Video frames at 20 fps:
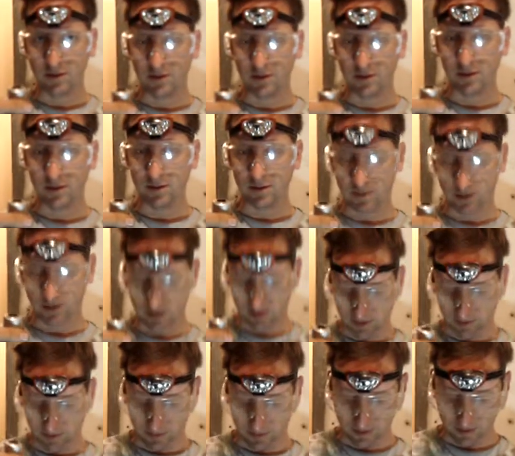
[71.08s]
talked about in
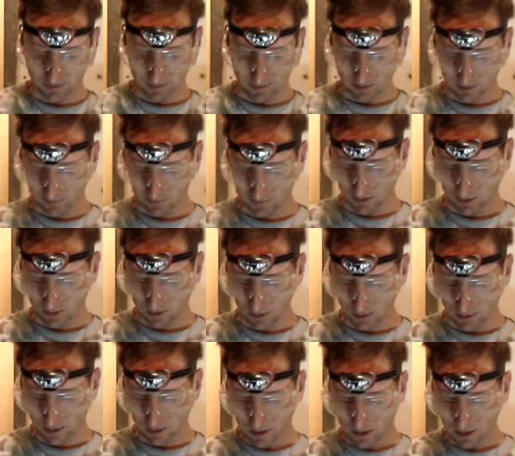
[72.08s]
the previous
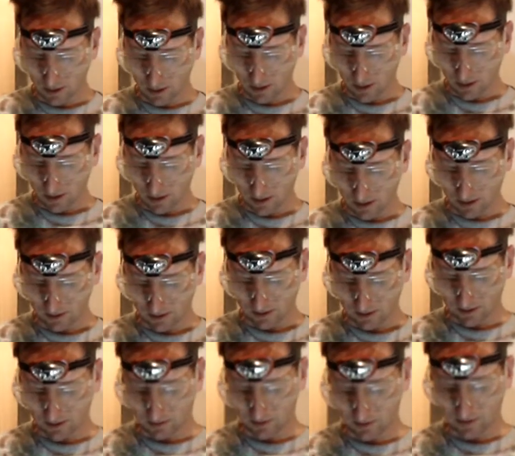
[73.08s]
video. It
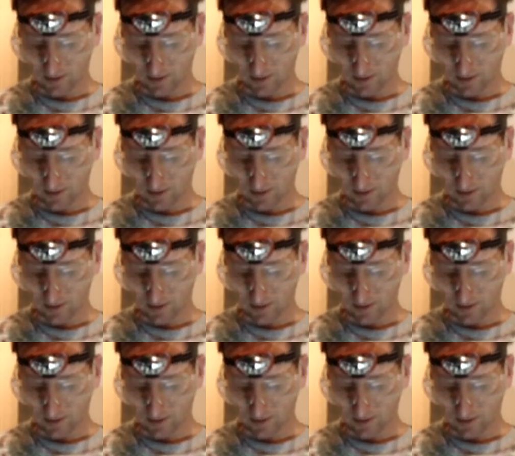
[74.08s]
just